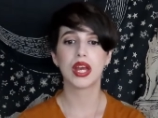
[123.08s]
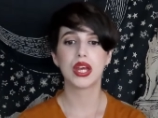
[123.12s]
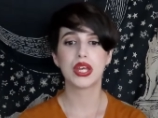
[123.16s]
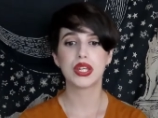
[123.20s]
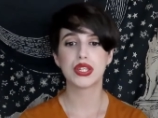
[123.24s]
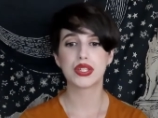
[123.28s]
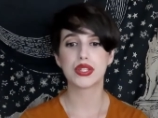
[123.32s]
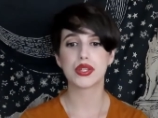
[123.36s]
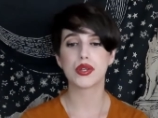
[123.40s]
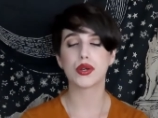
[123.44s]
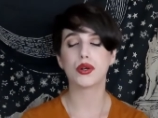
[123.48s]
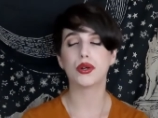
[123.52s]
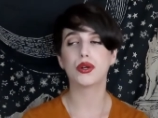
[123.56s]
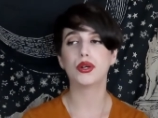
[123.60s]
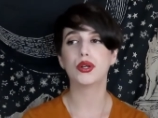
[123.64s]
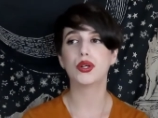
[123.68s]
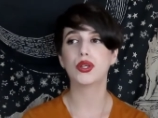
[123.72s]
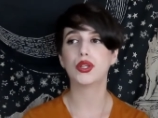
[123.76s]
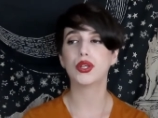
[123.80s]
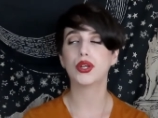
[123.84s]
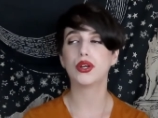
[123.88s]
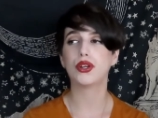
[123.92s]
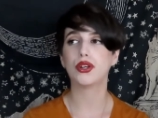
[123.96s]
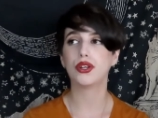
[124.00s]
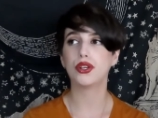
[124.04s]
So
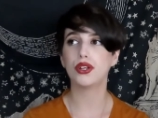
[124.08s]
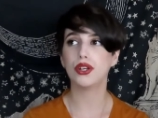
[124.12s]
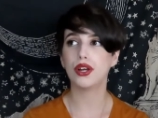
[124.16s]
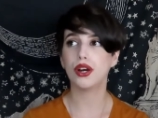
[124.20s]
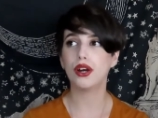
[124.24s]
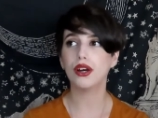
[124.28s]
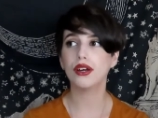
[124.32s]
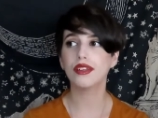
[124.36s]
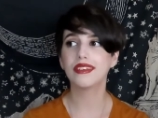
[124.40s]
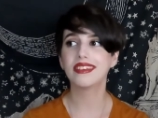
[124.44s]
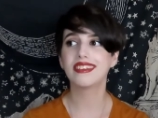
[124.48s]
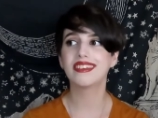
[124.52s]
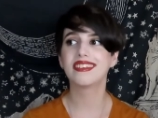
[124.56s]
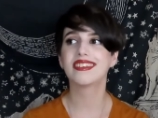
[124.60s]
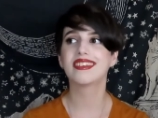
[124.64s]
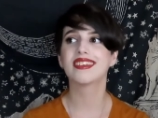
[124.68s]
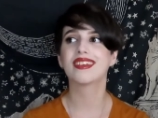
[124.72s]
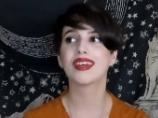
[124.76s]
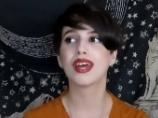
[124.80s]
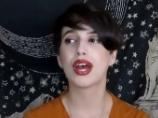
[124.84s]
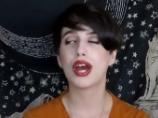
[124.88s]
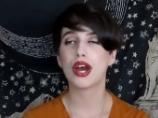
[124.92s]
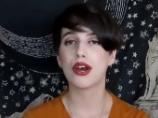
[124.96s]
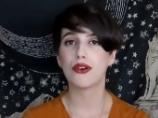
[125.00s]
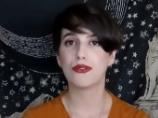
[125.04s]
you're not
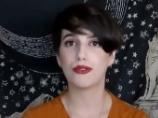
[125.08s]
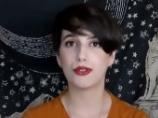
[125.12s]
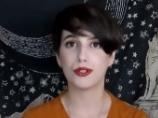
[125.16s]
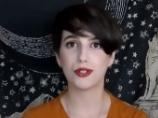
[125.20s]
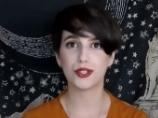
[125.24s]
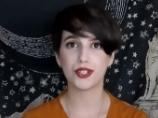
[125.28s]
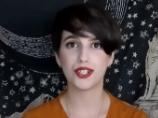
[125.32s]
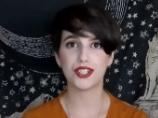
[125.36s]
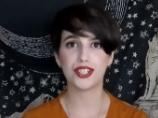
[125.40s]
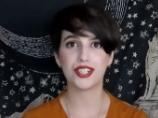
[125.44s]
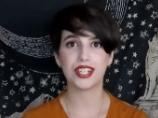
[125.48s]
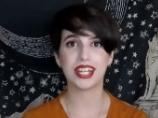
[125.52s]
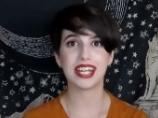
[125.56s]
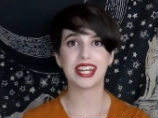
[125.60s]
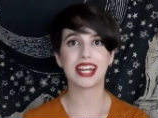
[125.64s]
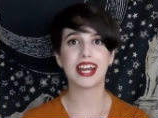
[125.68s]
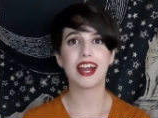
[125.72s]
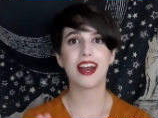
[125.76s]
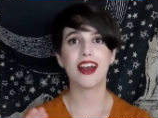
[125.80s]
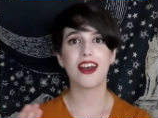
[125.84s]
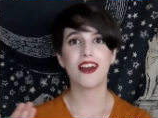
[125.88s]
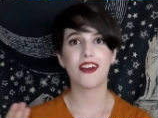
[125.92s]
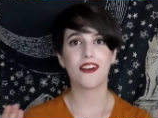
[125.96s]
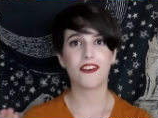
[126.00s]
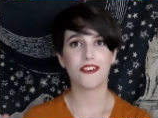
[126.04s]
rushing
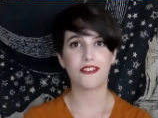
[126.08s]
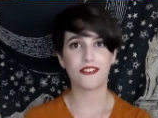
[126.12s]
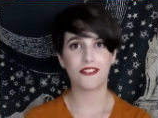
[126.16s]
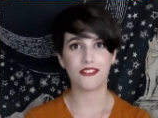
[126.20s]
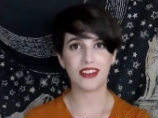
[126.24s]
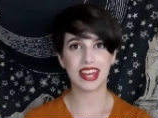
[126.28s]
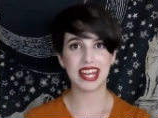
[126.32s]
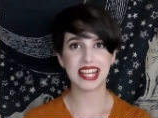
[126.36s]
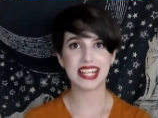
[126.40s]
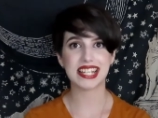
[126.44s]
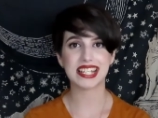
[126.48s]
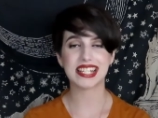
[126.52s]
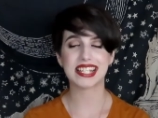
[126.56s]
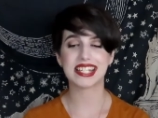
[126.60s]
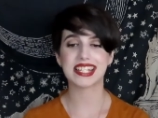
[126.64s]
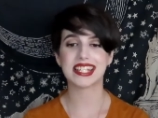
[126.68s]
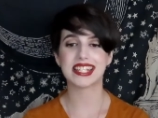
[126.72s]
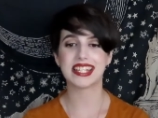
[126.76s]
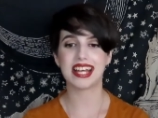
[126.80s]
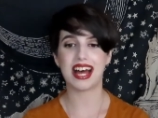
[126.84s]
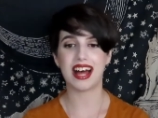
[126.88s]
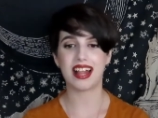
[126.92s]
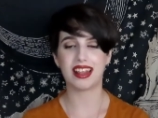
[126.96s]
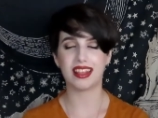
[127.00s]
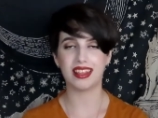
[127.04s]

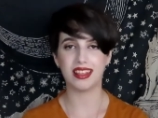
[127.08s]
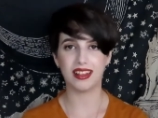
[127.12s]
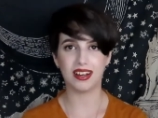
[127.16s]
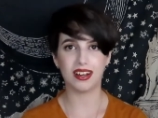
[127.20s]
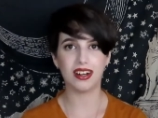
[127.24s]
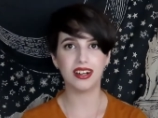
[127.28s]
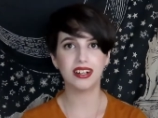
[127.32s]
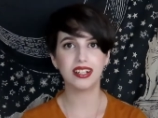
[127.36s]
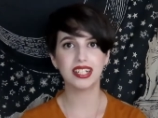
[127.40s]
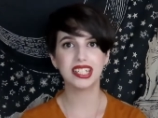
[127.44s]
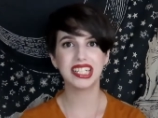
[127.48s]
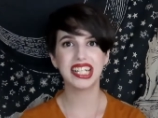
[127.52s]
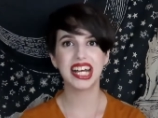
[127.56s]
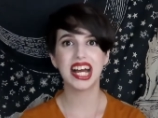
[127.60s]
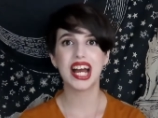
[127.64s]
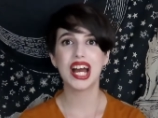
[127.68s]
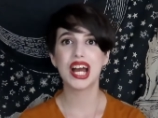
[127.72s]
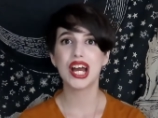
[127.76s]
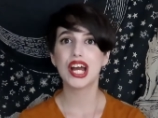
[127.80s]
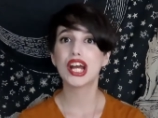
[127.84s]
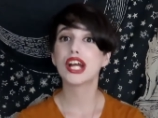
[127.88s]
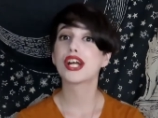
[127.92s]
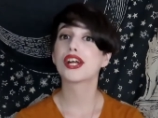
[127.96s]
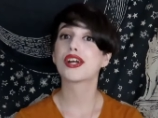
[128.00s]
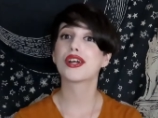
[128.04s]
things along,
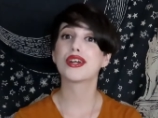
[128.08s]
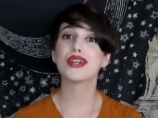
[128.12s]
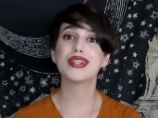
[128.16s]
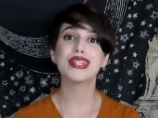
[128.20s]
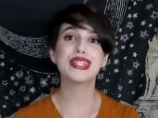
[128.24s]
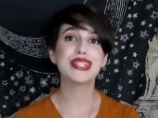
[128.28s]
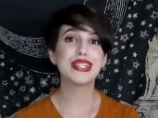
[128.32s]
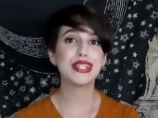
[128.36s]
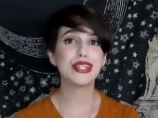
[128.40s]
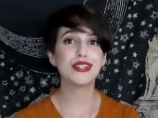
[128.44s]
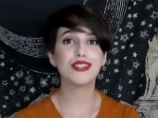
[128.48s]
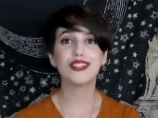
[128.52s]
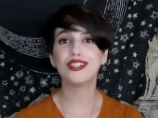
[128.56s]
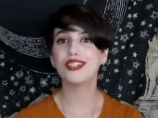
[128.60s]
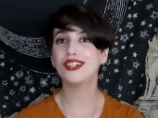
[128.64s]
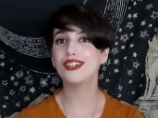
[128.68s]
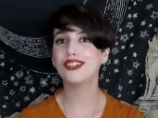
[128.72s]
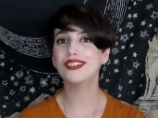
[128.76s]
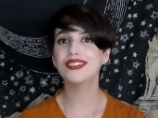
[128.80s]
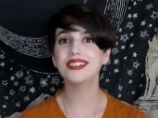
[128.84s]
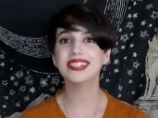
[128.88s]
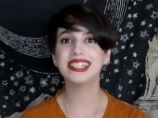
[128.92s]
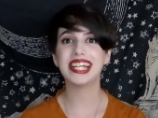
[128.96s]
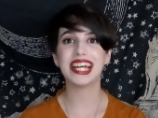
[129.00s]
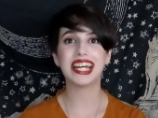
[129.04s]
because you
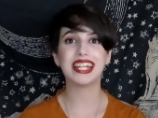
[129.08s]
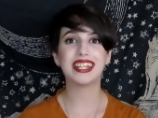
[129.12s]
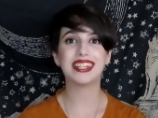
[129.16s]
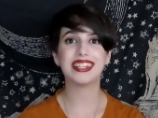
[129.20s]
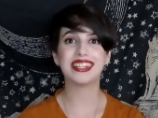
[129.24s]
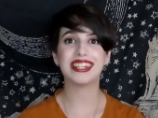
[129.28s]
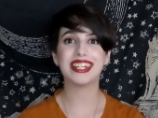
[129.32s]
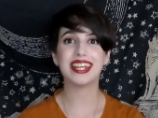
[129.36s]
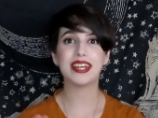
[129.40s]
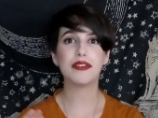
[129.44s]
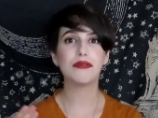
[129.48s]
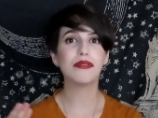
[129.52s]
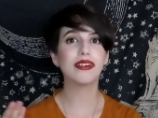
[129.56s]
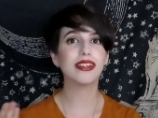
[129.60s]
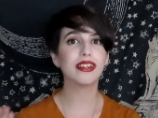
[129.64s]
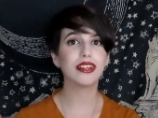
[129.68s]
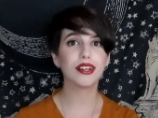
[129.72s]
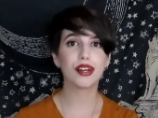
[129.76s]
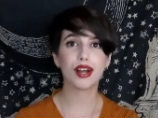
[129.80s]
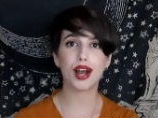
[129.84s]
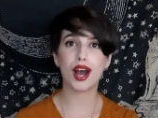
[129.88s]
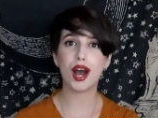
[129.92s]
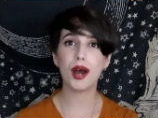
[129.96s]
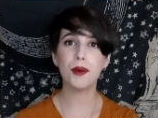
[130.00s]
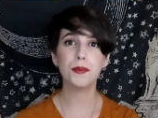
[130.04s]
know that they will
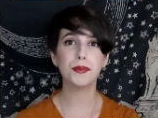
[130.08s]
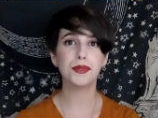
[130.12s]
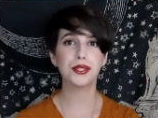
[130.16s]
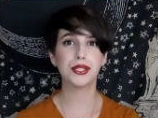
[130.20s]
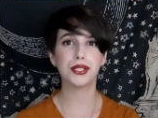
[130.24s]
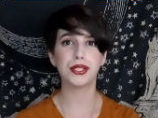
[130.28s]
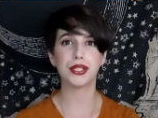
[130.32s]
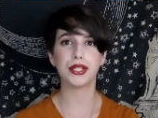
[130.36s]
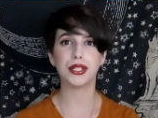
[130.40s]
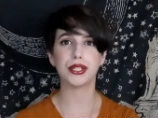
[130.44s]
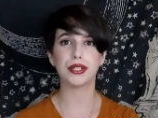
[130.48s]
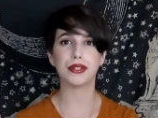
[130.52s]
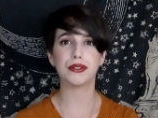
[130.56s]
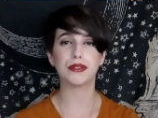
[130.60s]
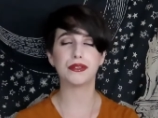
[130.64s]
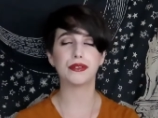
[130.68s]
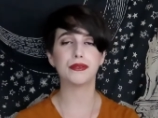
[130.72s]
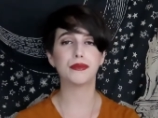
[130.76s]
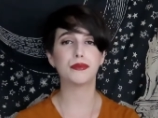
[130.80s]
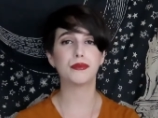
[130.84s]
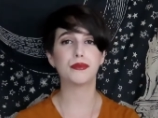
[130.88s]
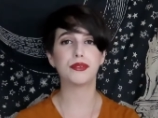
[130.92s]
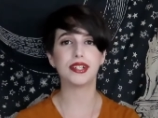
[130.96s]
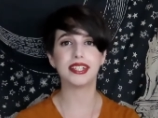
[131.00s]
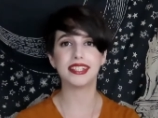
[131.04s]
come to
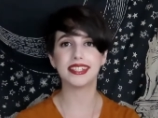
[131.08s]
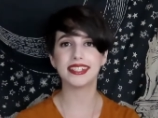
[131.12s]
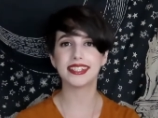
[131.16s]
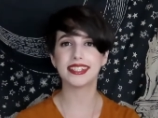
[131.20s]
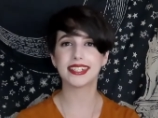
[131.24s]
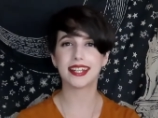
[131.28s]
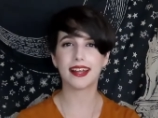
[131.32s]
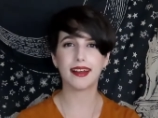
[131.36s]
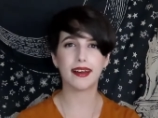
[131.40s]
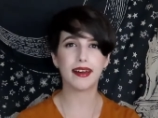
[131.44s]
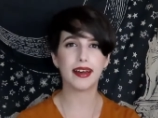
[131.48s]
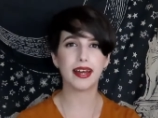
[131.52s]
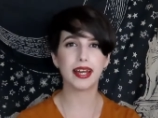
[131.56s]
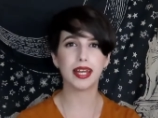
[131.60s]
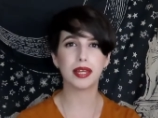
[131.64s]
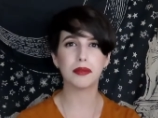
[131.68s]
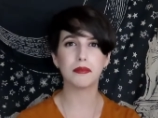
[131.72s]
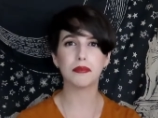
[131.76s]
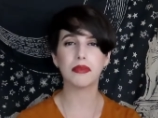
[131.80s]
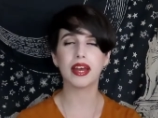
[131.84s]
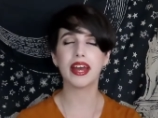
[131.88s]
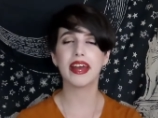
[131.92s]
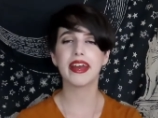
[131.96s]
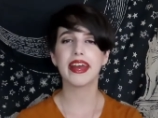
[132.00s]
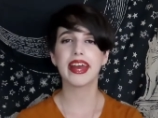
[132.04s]
you with
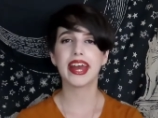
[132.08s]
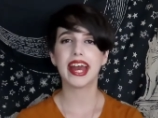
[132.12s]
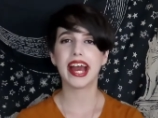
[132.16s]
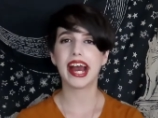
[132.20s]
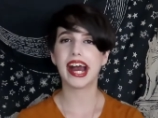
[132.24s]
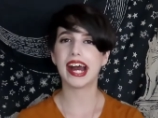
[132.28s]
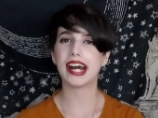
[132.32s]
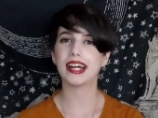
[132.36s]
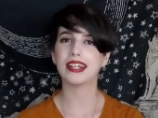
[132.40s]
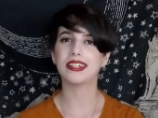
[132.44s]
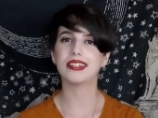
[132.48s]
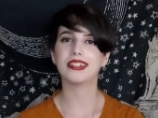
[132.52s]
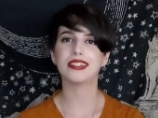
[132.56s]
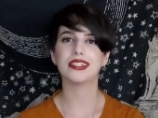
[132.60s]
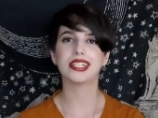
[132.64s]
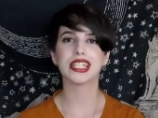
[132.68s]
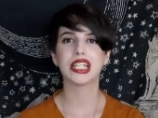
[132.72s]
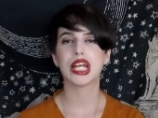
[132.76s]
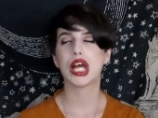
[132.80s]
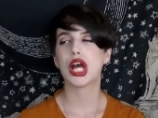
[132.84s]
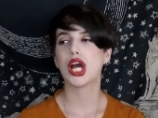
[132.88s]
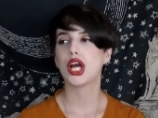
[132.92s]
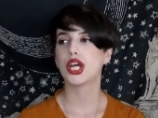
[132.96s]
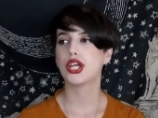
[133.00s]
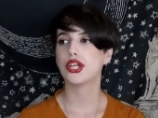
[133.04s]
time, and
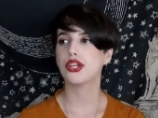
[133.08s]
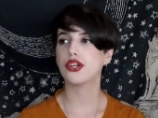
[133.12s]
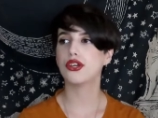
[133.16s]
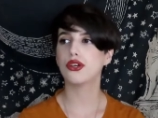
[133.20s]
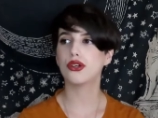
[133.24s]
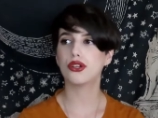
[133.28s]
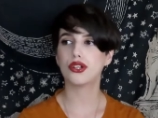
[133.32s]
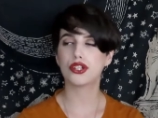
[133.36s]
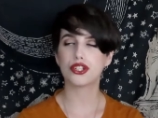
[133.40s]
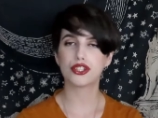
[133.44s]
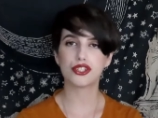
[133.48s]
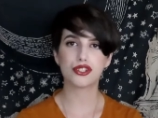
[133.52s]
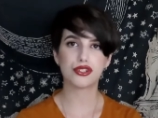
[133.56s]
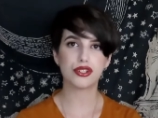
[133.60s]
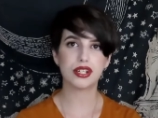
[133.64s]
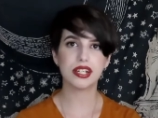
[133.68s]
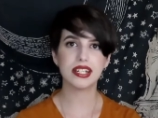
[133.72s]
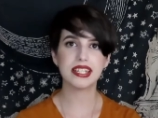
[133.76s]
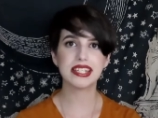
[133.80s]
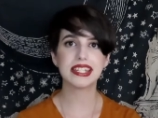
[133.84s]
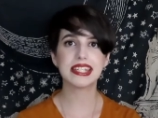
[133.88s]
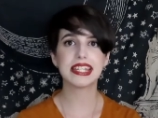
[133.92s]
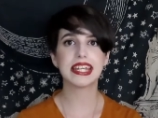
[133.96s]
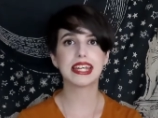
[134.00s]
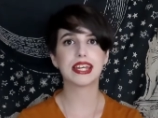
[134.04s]
you're
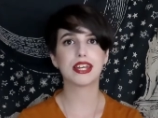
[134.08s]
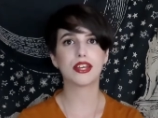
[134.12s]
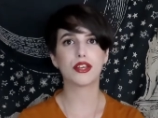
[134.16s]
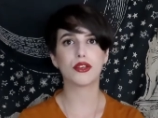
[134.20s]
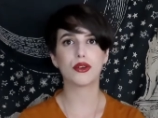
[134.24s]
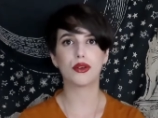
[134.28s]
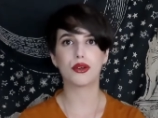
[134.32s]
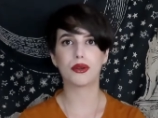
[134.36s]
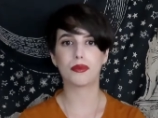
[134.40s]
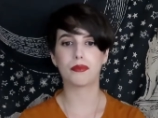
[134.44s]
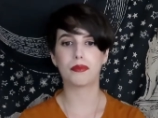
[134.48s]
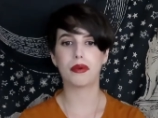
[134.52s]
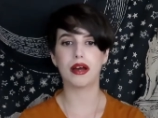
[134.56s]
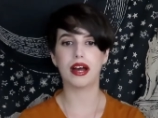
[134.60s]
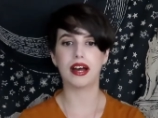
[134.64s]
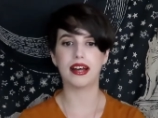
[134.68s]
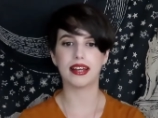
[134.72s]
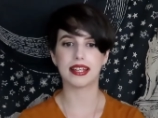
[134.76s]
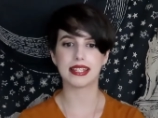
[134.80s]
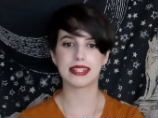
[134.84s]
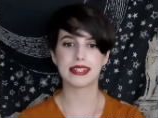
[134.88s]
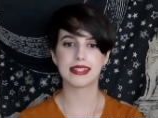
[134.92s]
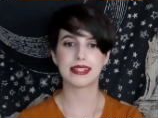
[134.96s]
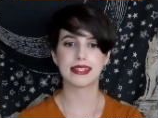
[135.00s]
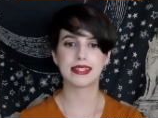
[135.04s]
trusting your
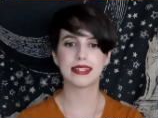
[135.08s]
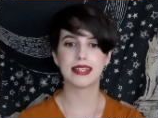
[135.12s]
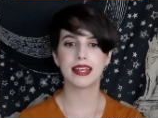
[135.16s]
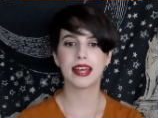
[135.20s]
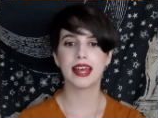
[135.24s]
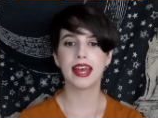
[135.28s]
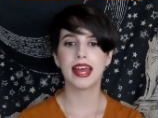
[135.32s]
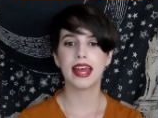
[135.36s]
path,